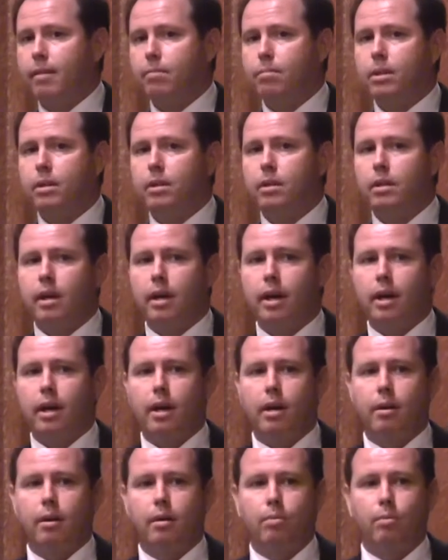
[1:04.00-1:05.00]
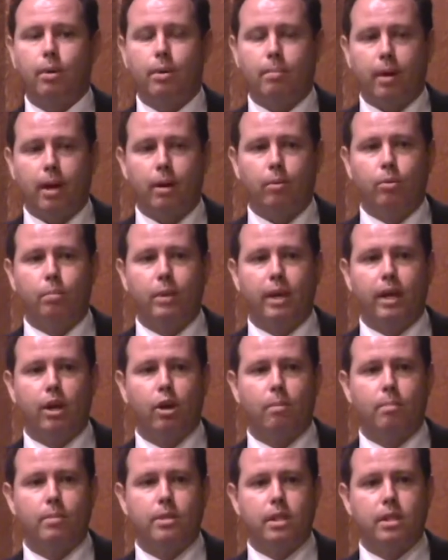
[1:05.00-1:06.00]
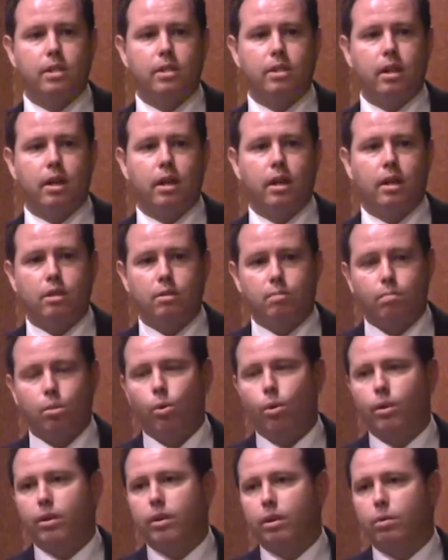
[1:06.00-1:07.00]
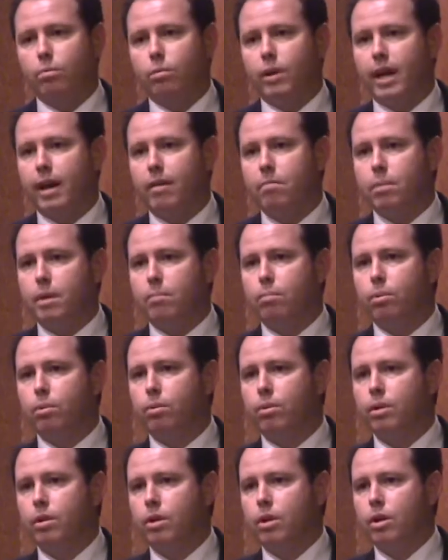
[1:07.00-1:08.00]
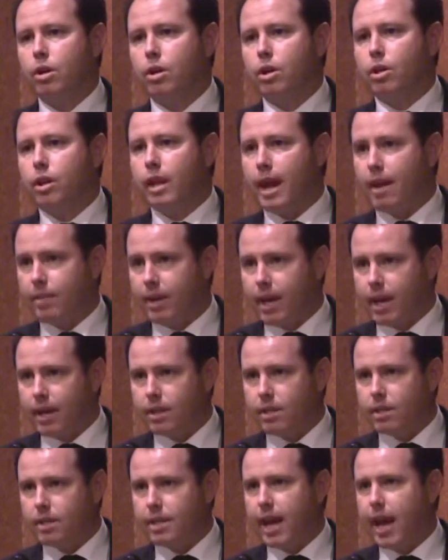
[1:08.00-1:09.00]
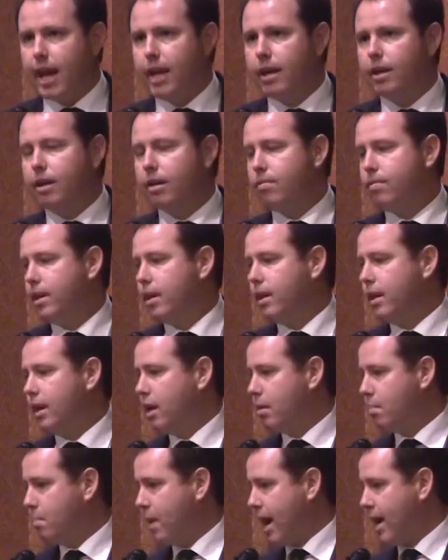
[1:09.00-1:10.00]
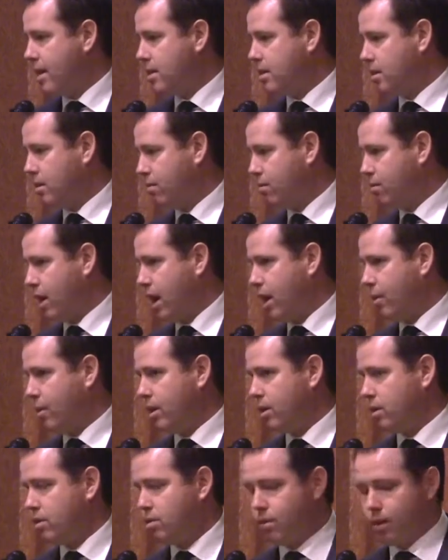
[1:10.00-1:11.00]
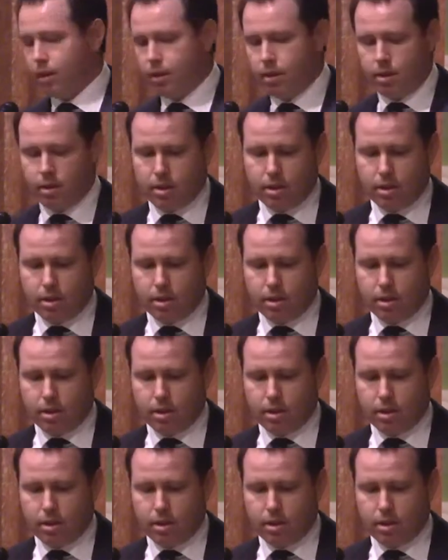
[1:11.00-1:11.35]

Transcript: government. We'll be in opposition, and it is important that we have people that have an understanding, an affinity, and a passion for our industry.